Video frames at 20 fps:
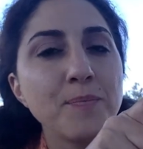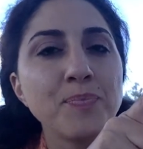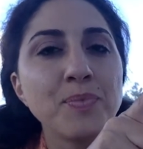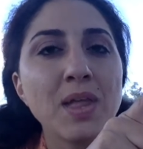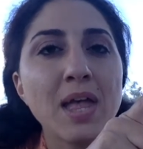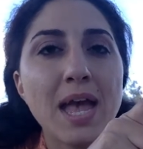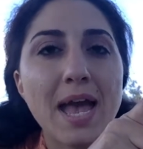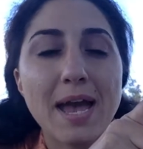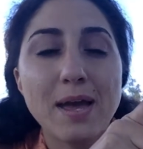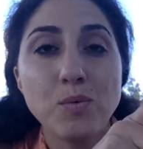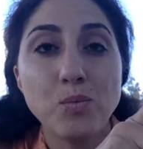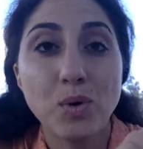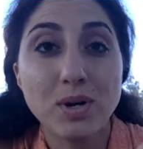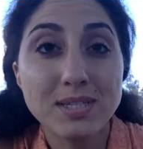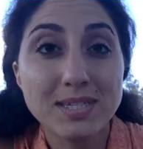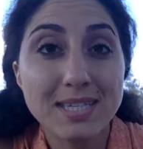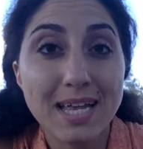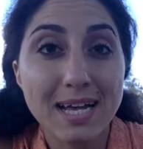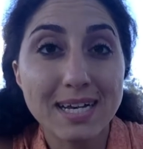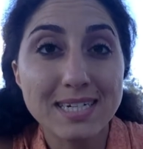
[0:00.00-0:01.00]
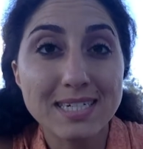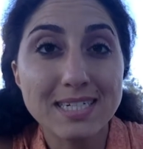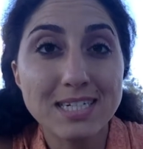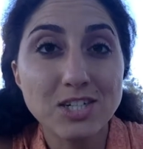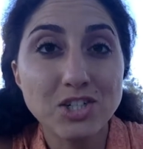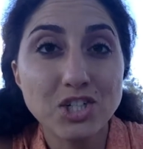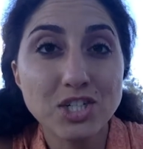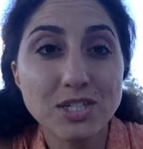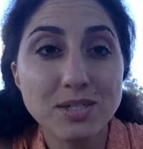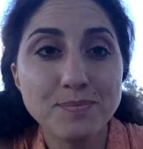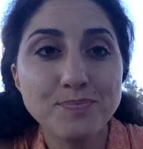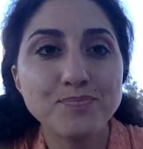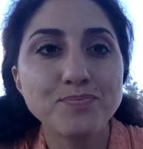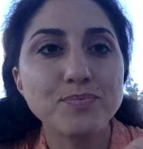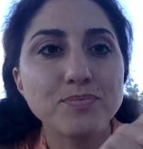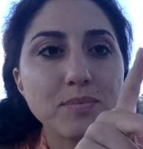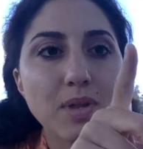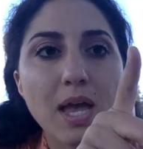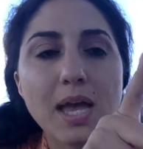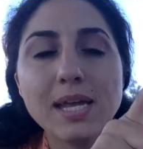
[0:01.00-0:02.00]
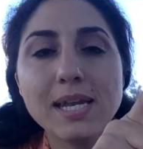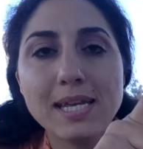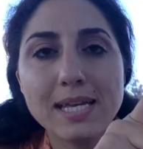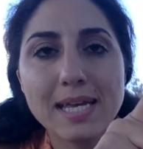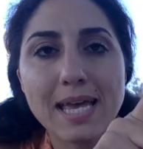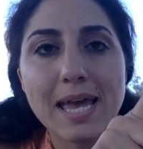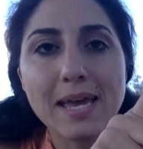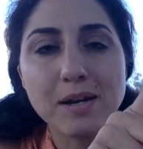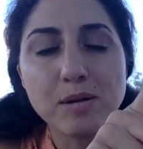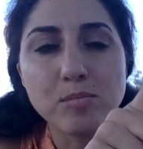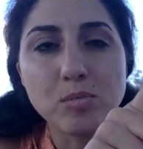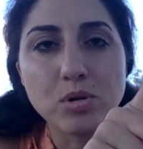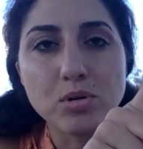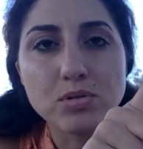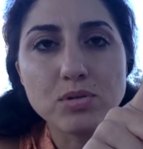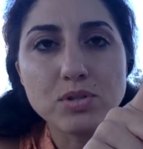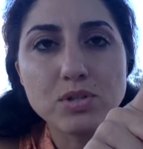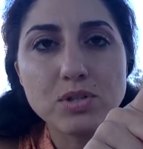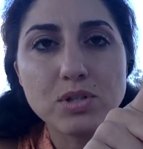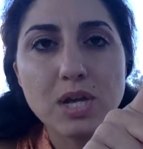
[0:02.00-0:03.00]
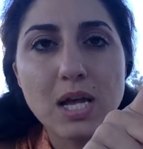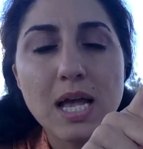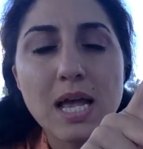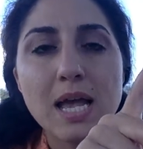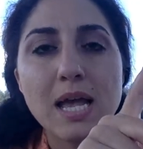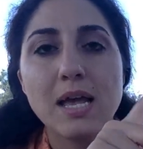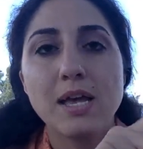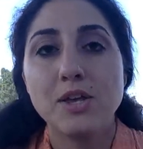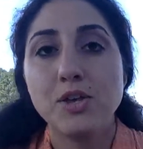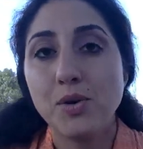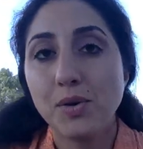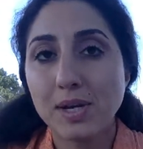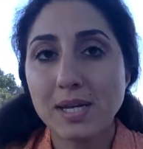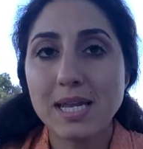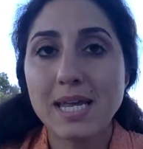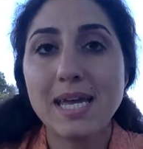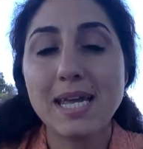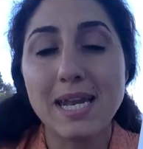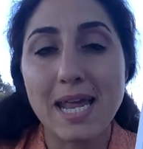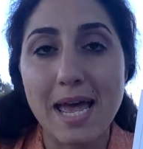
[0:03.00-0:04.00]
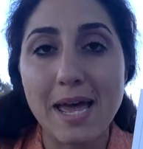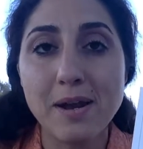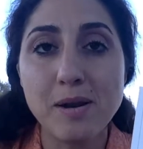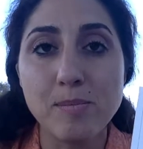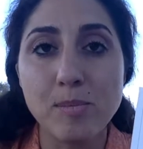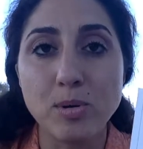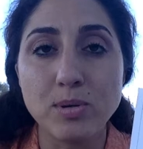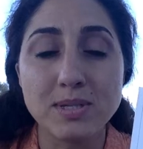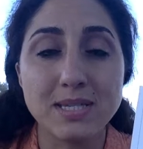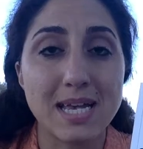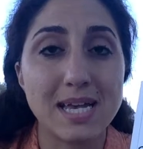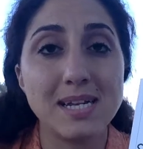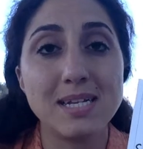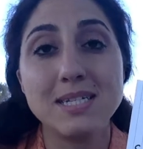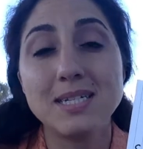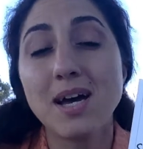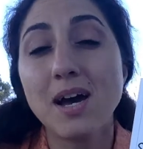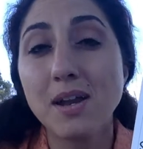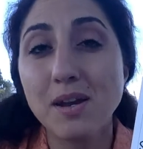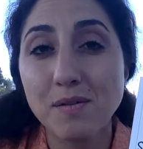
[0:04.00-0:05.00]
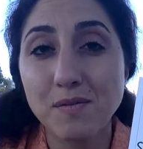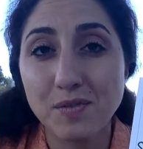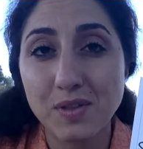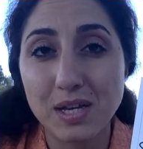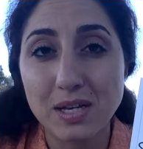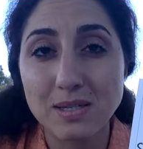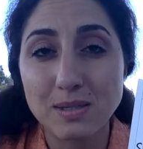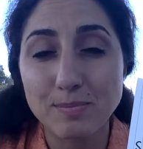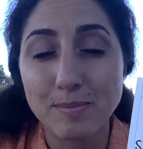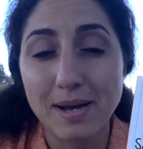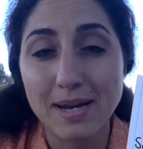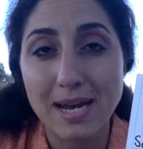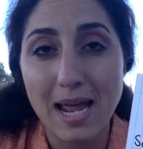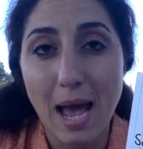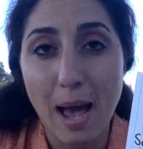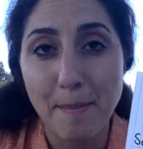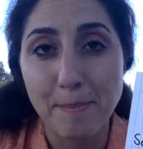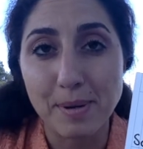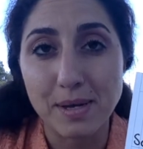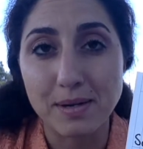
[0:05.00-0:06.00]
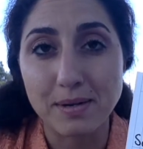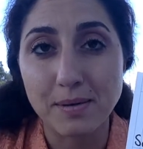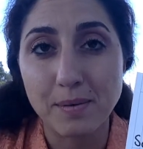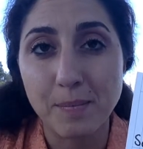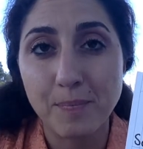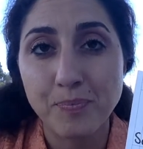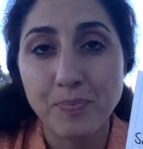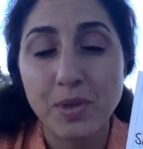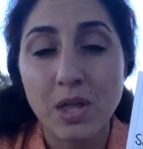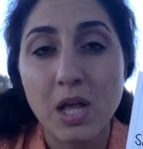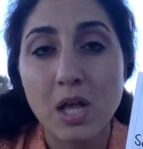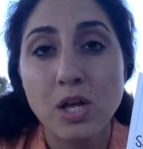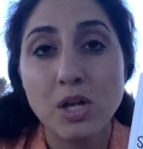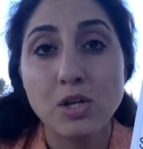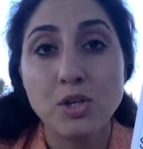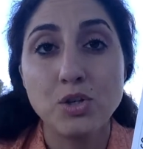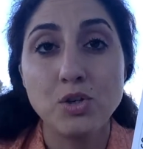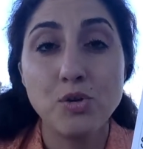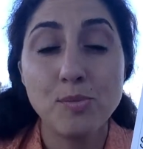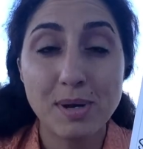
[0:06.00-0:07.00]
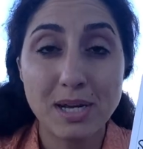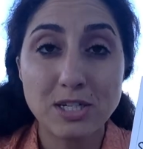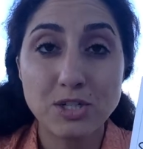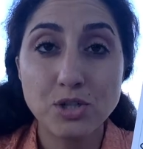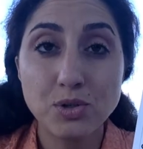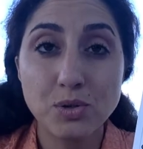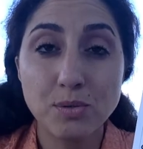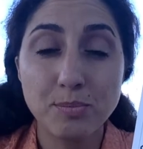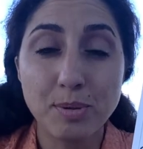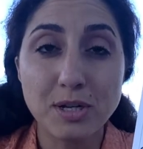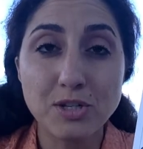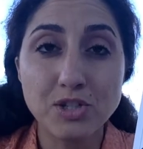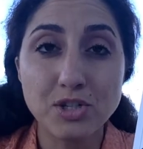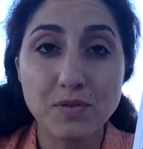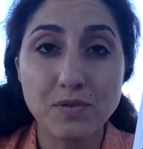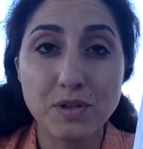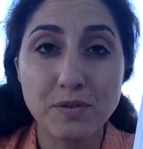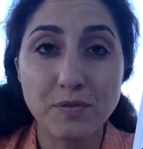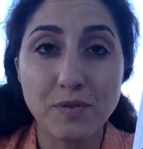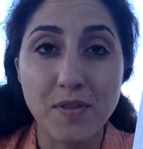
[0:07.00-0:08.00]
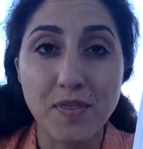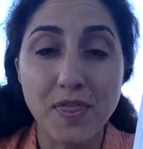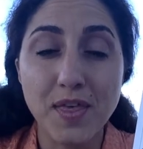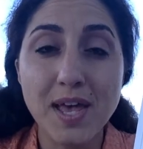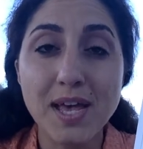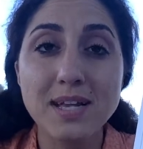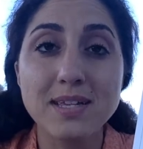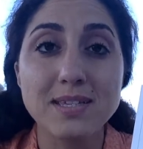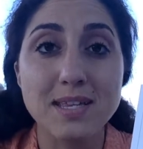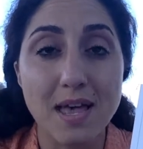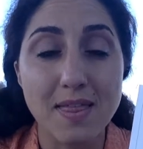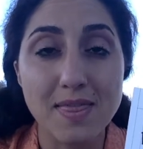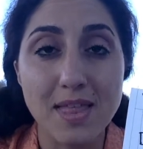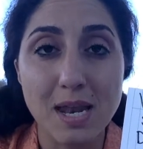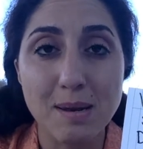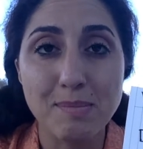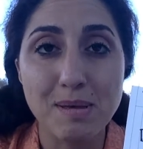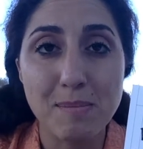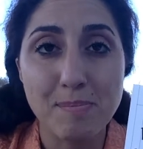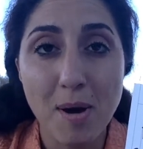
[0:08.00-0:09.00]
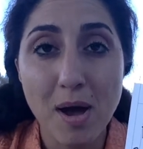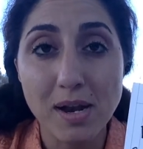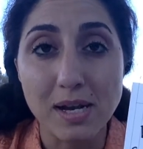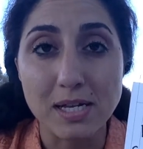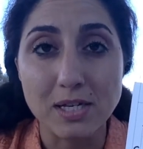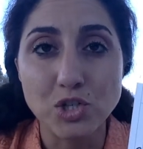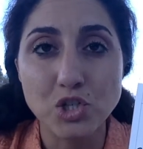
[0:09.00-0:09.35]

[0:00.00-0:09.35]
And what's that condition? Hitting animals. You can hit animals and a ton of things might happen. You might do a bunch of different things and then be punished.